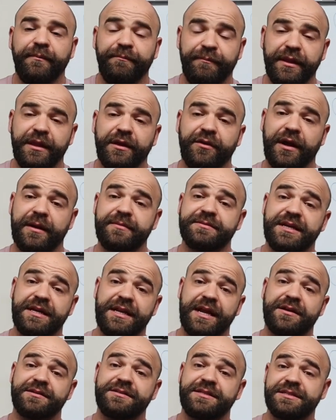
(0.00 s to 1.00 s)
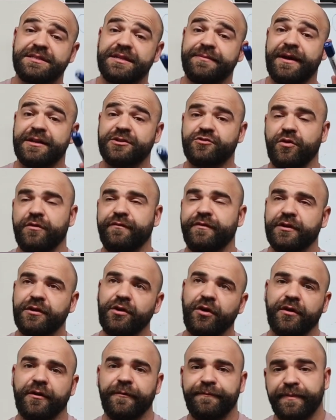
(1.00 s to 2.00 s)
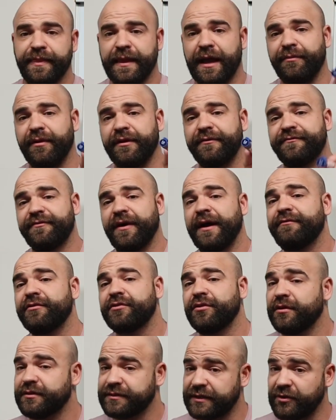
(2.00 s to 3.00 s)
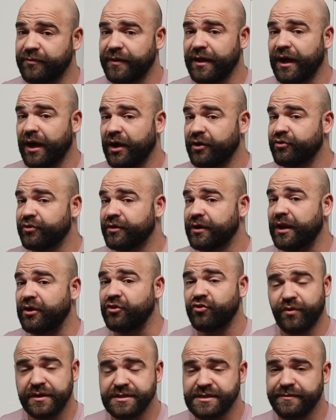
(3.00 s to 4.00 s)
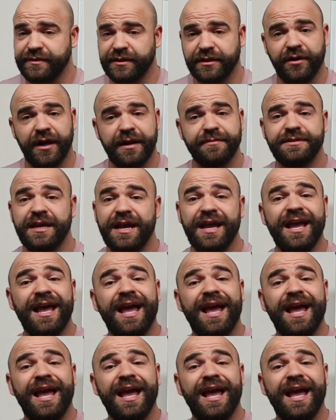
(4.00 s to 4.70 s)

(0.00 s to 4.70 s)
milligrams in our system at 12 o'clock. Now by five o'clock, that'll be 120 milligrams.